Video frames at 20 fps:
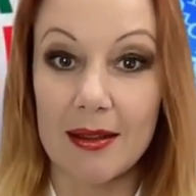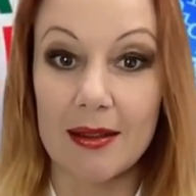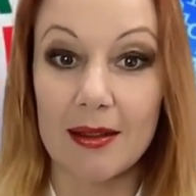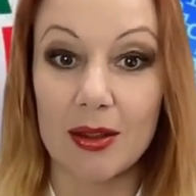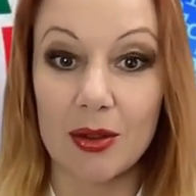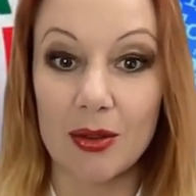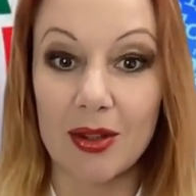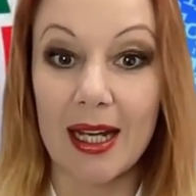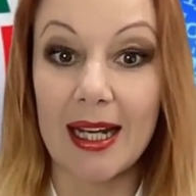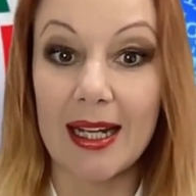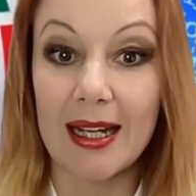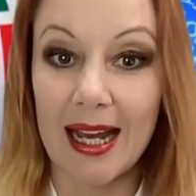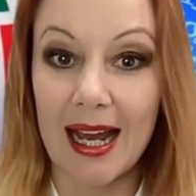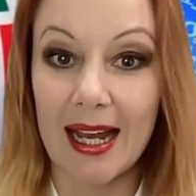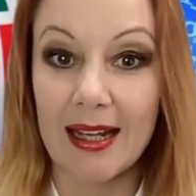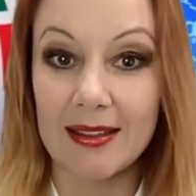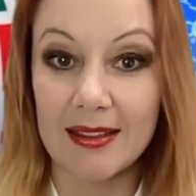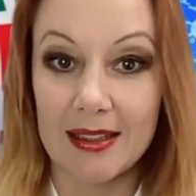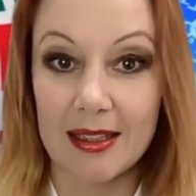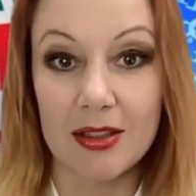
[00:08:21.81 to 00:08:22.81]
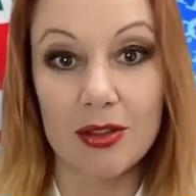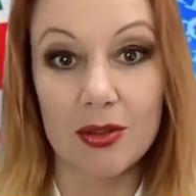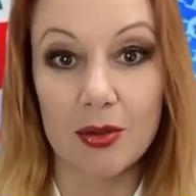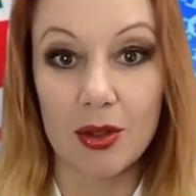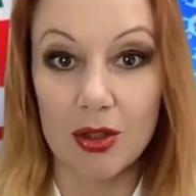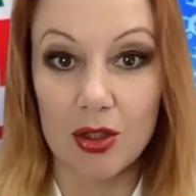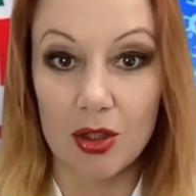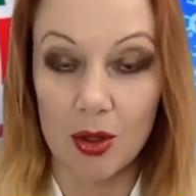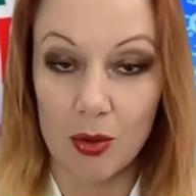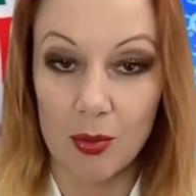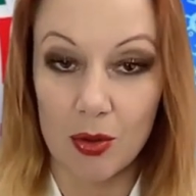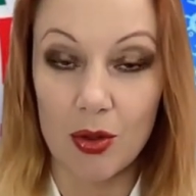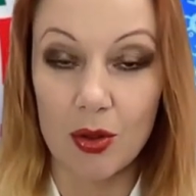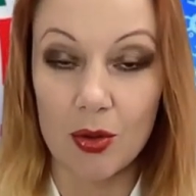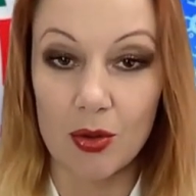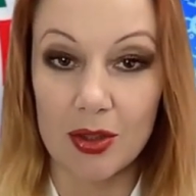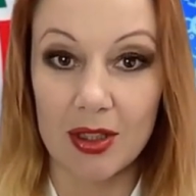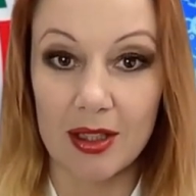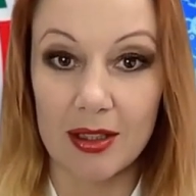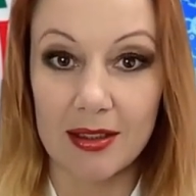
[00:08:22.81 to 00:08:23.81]
you gain access to a global
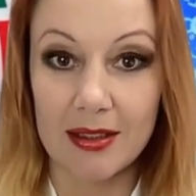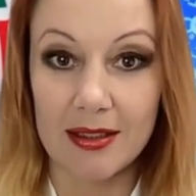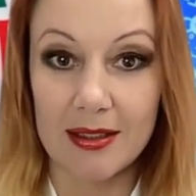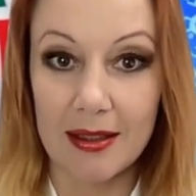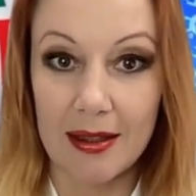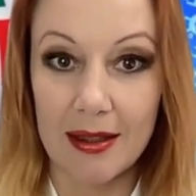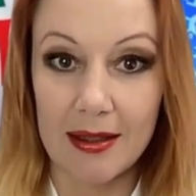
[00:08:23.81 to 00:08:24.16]
audience,